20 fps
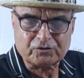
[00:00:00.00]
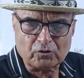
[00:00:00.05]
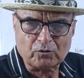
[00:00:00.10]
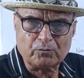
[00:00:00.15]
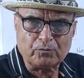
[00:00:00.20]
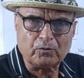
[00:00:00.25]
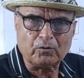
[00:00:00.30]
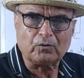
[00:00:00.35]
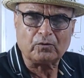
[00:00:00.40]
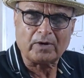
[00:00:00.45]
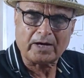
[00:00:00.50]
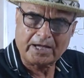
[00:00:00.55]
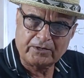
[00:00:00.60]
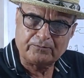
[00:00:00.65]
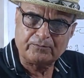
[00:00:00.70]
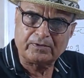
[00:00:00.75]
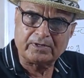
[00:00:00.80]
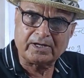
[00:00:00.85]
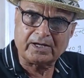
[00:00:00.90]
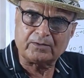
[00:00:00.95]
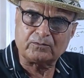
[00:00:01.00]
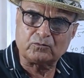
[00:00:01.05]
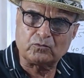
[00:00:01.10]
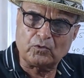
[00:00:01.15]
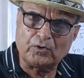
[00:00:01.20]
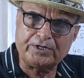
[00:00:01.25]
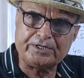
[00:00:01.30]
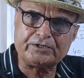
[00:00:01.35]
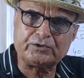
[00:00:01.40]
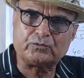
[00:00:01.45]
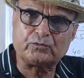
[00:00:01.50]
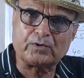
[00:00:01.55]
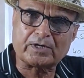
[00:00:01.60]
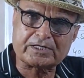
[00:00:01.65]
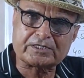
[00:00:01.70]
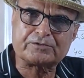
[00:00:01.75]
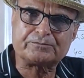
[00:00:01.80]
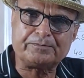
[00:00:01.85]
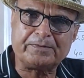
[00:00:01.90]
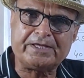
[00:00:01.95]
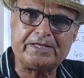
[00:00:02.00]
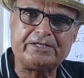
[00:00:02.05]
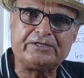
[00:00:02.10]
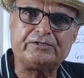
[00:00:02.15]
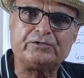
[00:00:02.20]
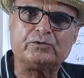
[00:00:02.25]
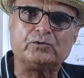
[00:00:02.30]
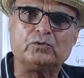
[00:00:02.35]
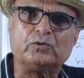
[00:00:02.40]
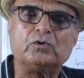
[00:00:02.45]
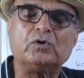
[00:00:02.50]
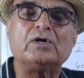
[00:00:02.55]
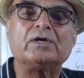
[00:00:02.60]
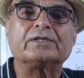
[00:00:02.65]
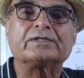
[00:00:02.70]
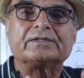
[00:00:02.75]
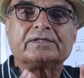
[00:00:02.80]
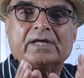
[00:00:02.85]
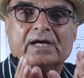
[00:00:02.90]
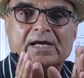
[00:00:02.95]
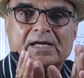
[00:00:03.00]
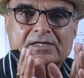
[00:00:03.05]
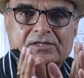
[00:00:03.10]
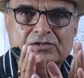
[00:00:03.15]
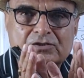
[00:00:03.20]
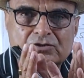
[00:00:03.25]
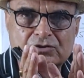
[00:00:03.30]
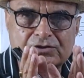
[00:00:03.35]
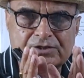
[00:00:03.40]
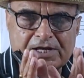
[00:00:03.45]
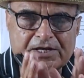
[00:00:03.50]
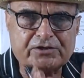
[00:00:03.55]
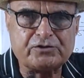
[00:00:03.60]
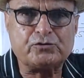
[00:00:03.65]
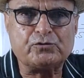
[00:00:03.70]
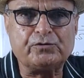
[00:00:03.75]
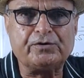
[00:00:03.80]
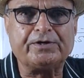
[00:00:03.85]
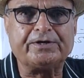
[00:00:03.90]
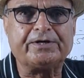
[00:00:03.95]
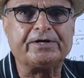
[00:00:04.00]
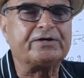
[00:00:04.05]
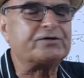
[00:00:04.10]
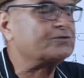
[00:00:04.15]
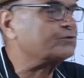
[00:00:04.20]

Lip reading: of all, I am going to explain you the saturated